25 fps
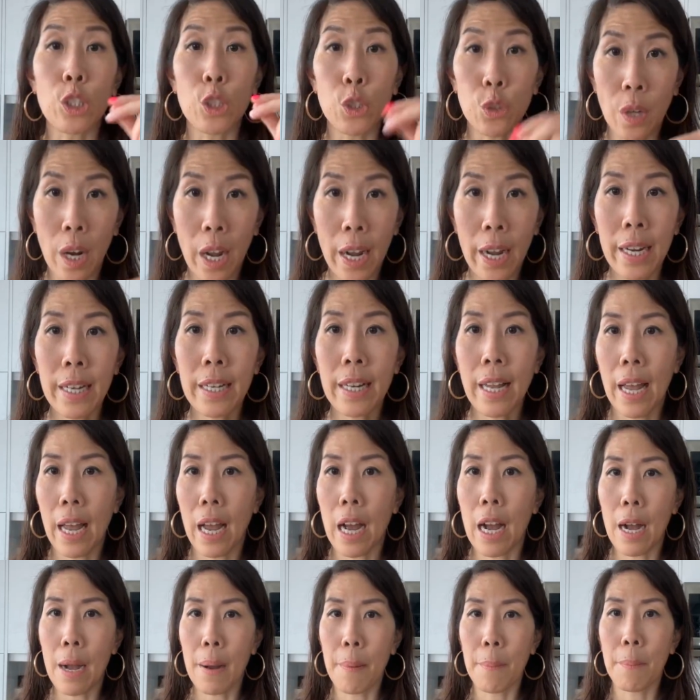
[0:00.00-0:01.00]
Dried,
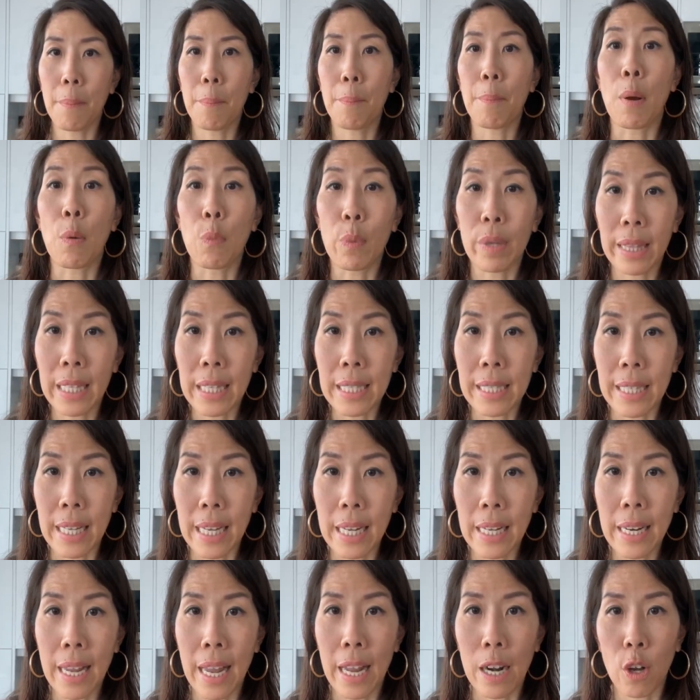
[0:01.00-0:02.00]
but with the
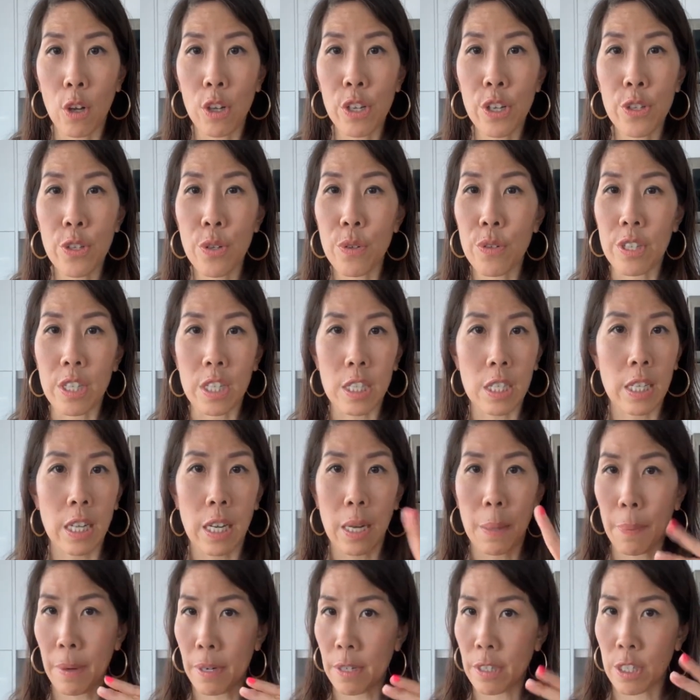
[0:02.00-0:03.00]
seed. And all you do is just
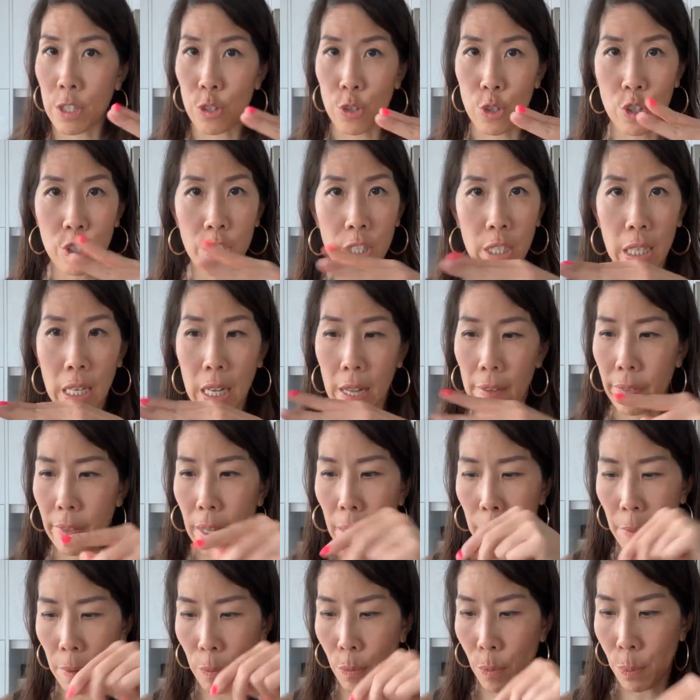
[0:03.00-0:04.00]
take a pair of scissors, cut
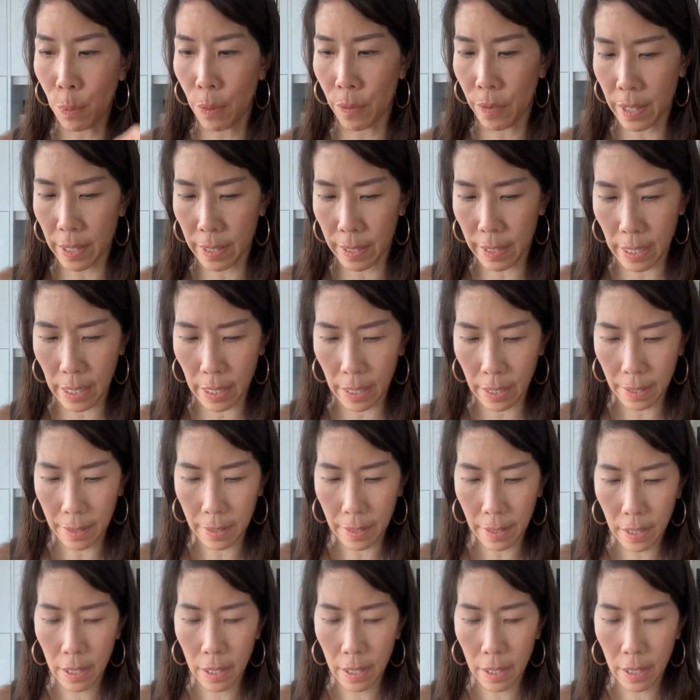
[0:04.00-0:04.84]
them and remove the seed.